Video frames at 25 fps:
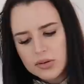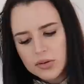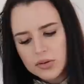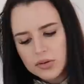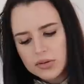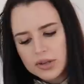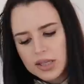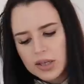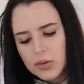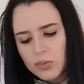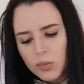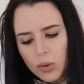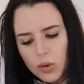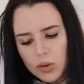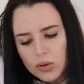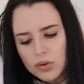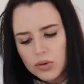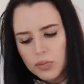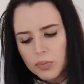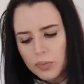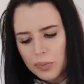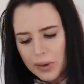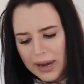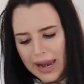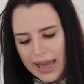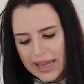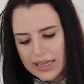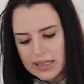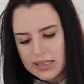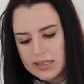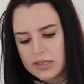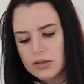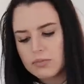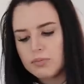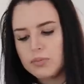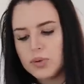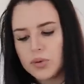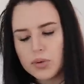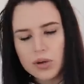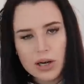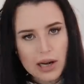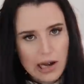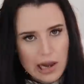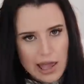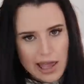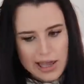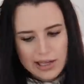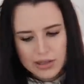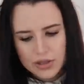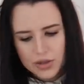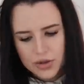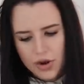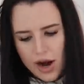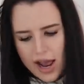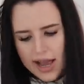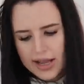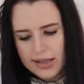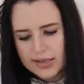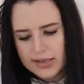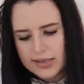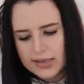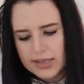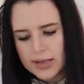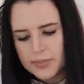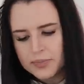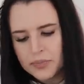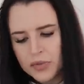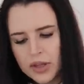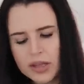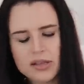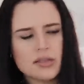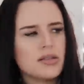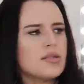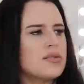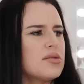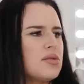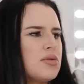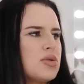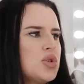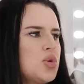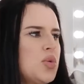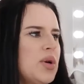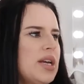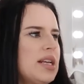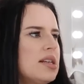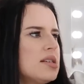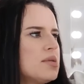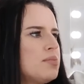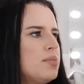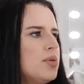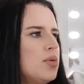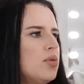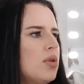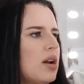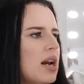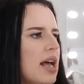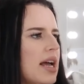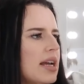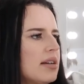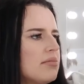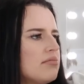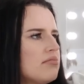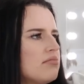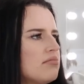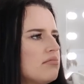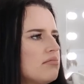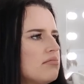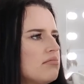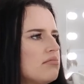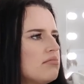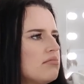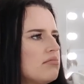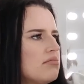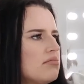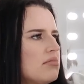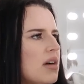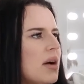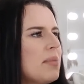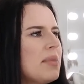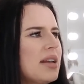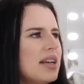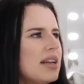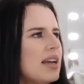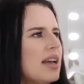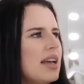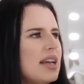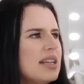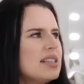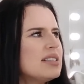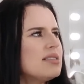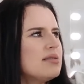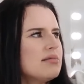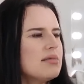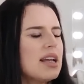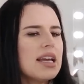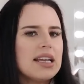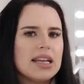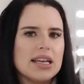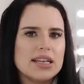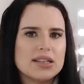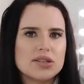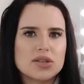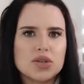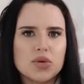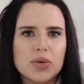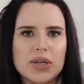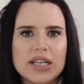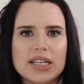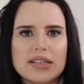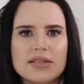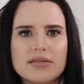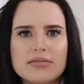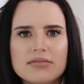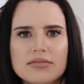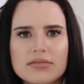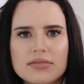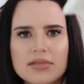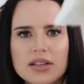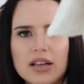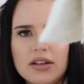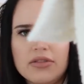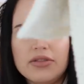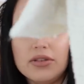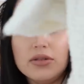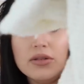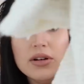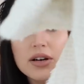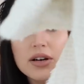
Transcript: called the Wool Blend Boucle dress. So it's not tweed, it's boucle. I mean, it is tweed. If you